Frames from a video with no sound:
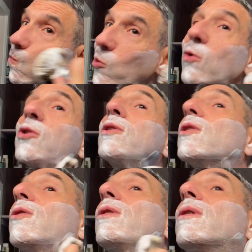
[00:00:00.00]
there was
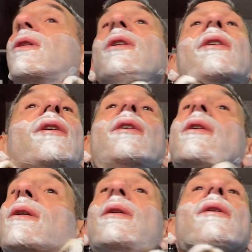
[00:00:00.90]
still
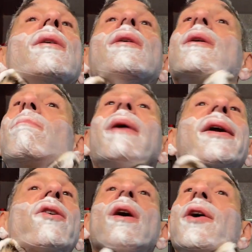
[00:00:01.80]
a
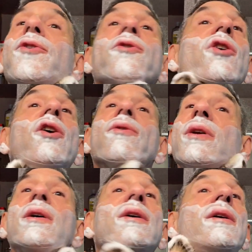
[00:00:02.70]
minor undertone